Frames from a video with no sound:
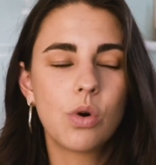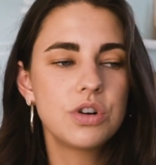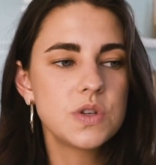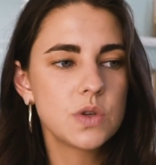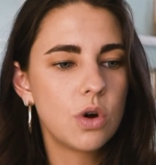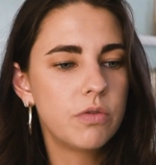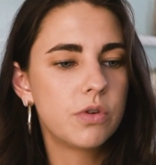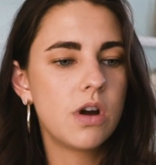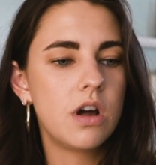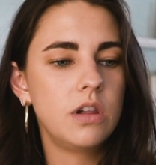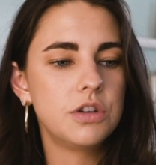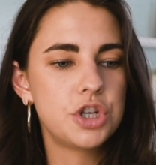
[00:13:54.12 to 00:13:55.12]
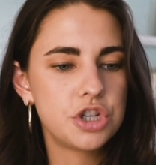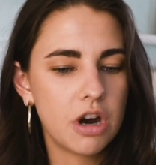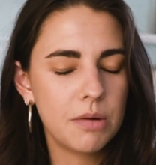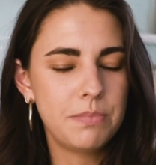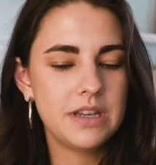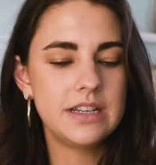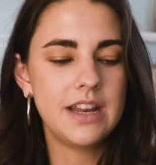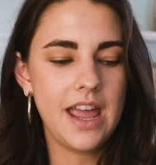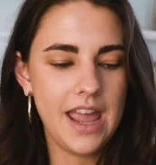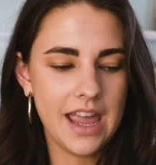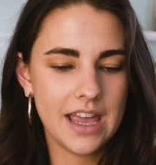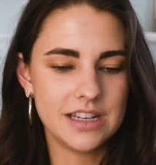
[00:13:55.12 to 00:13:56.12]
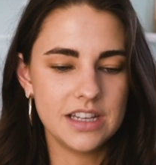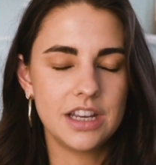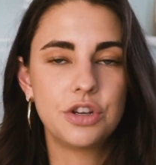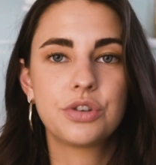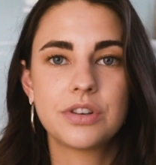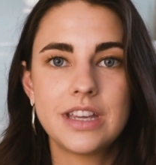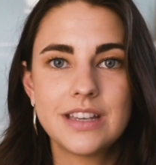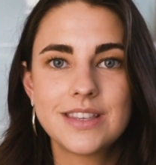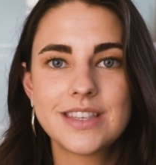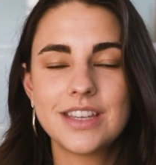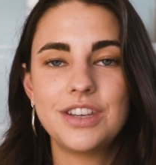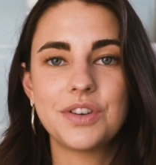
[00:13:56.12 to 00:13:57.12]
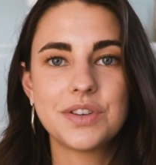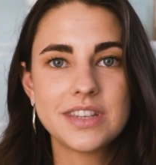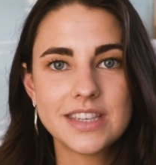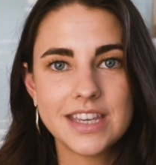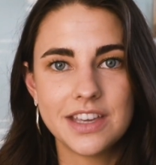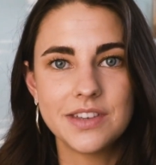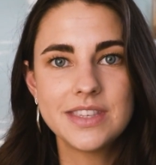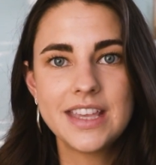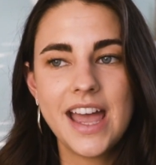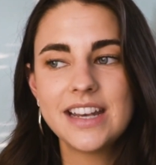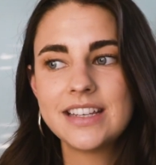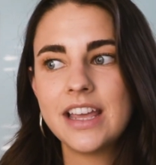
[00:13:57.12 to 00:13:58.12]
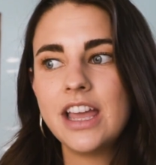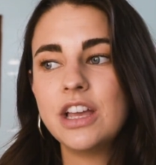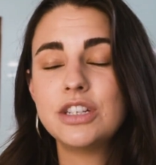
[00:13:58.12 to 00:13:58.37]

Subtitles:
or just overall sharpen and increase your skill set